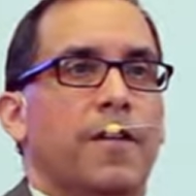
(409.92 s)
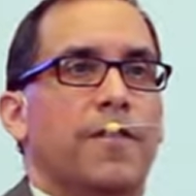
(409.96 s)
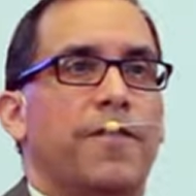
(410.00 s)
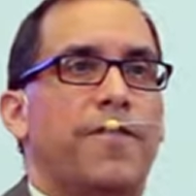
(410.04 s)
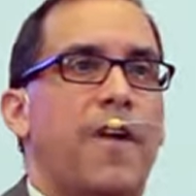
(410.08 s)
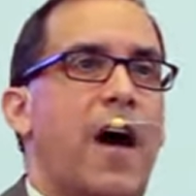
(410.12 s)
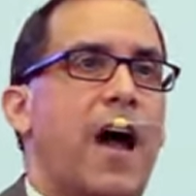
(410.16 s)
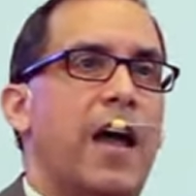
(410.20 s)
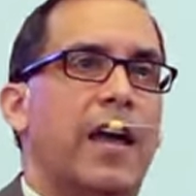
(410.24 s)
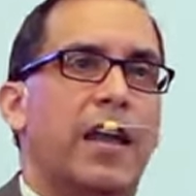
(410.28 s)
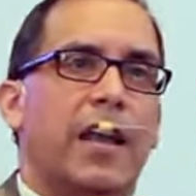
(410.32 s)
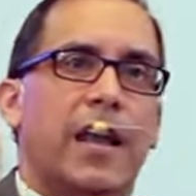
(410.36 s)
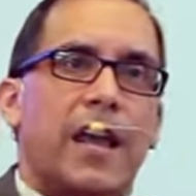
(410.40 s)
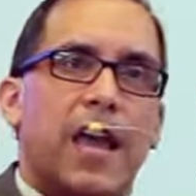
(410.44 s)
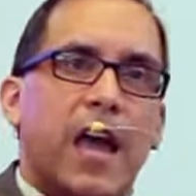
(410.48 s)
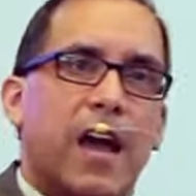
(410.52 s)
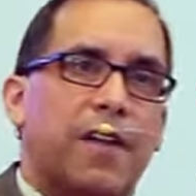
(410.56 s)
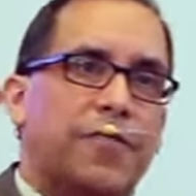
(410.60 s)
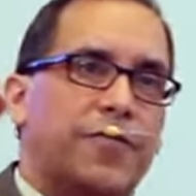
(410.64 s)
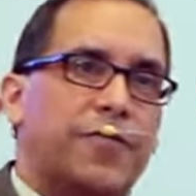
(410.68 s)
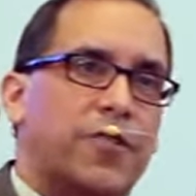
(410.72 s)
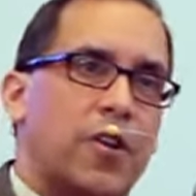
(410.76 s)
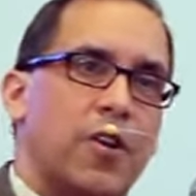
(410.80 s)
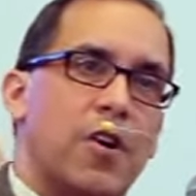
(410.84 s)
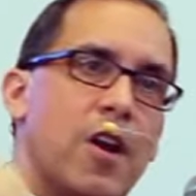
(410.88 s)
Finally,
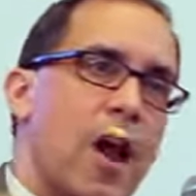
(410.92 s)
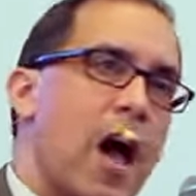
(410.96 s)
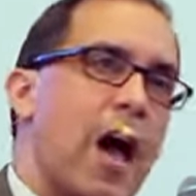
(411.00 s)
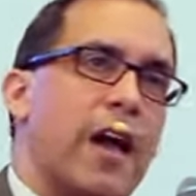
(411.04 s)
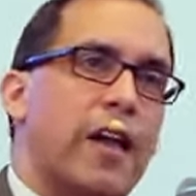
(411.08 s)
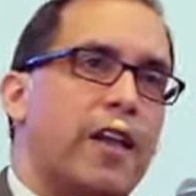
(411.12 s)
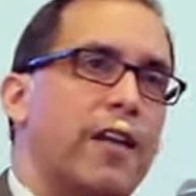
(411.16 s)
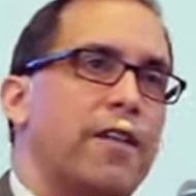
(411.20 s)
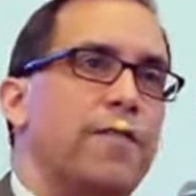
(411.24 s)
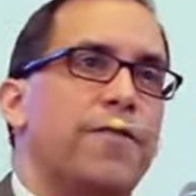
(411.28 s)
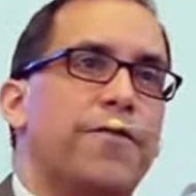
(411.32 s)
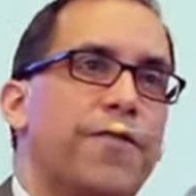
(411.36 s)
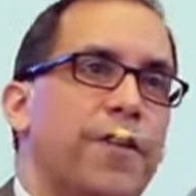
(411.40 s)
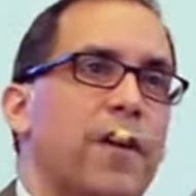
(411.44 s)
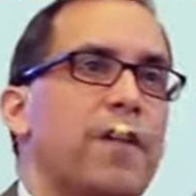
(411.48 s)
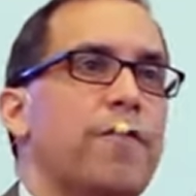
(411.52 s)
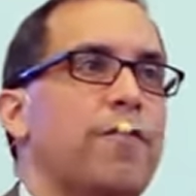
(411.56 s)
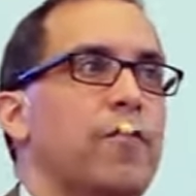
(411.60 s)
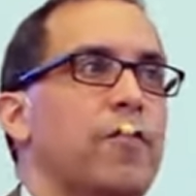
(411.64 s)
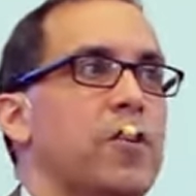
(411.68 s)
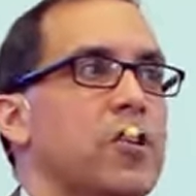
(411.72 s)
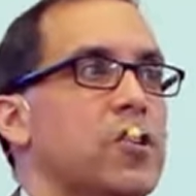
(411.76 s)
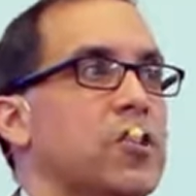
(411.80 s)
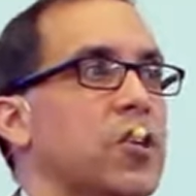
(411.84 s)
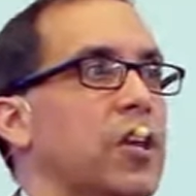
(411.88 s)
after knocking
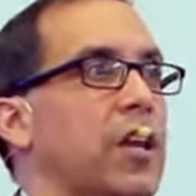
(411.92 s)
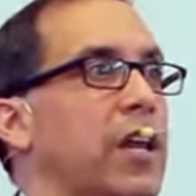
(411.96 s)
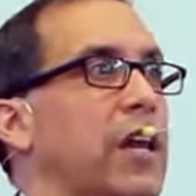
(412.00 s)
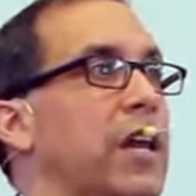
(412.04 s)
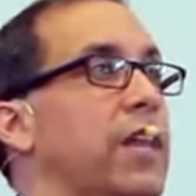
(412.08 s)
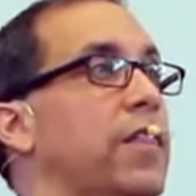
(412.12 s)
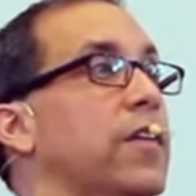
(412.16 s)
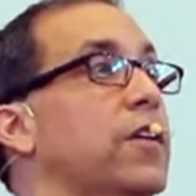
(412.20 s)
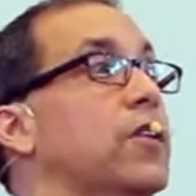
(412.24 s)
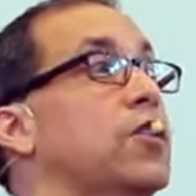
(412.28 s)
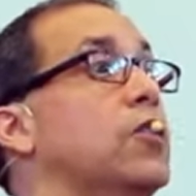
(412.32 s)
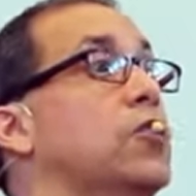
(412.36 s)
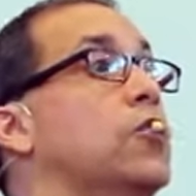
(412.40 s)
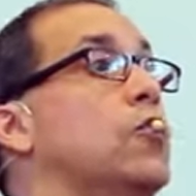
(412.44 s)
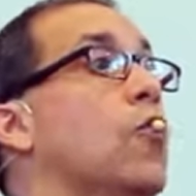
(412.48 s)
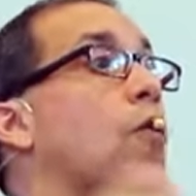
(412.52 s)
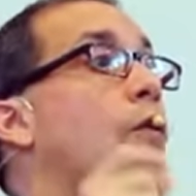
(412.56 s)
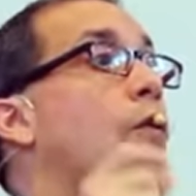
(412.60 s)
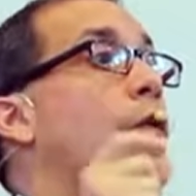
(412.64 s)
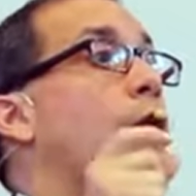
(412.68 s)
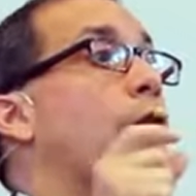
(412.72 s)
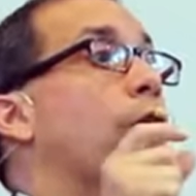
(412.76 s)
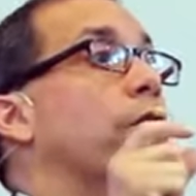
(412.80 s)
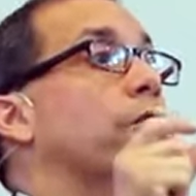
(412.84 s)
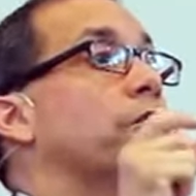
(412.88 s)
feverishly, the
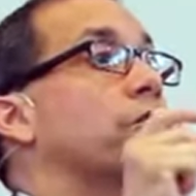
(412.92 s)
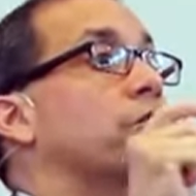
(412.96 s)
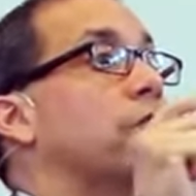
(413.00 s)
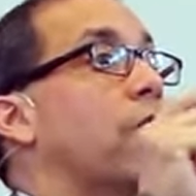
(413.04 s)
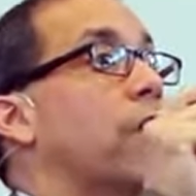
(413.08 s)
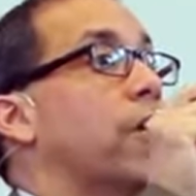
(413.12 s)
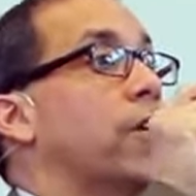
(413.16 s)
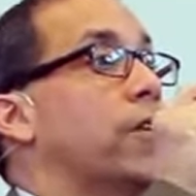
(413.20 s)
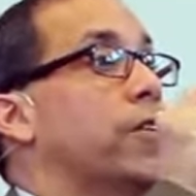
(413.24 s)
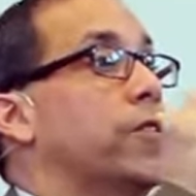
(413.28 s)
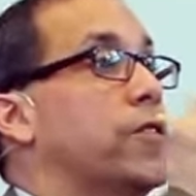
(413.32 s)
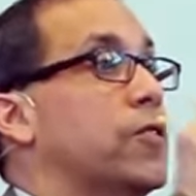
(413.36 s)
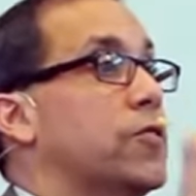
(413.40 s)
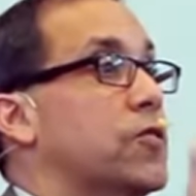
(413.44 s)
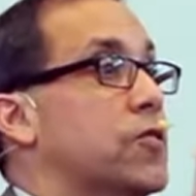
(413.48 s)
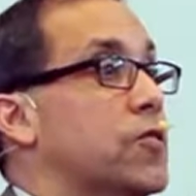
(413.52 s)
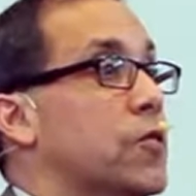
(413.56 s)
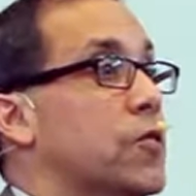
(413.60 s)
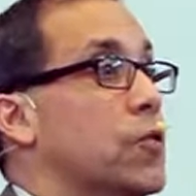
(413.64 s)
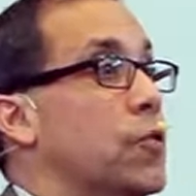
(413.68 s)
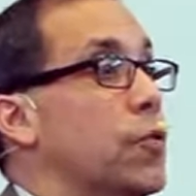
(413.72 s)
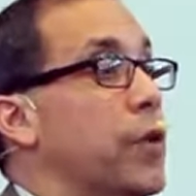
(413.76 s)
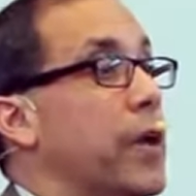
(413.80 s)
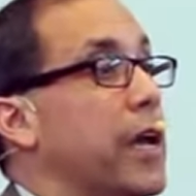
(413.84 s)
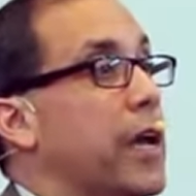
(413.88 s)
door started to
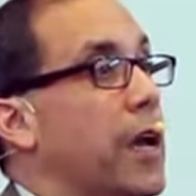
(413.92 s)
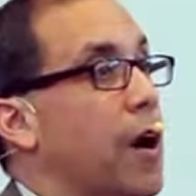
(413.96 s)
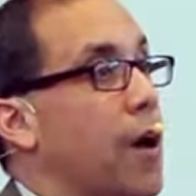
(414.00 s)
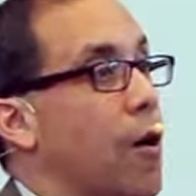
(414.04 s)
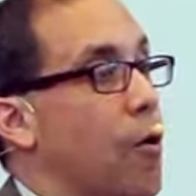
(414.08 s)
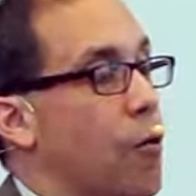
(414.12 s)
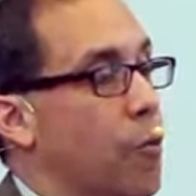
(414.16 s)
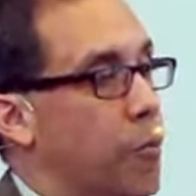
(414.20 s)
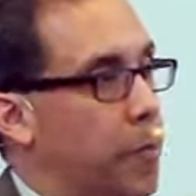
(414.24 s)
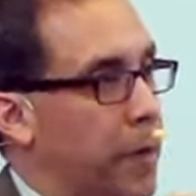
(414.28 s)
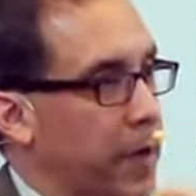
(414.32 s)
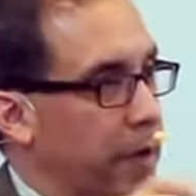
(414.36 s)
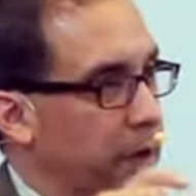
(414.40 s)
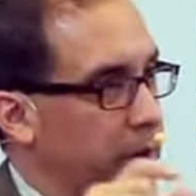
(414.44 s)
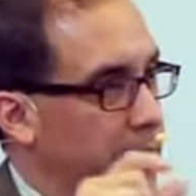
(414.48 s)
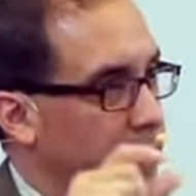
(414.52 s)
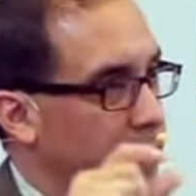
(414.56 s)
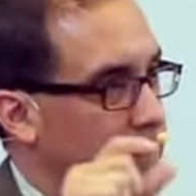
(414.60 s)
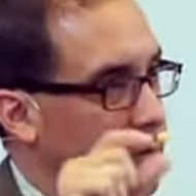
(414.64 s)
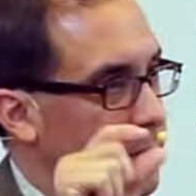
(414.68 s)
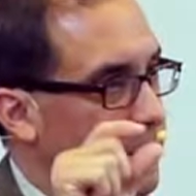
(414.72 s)
squeak open.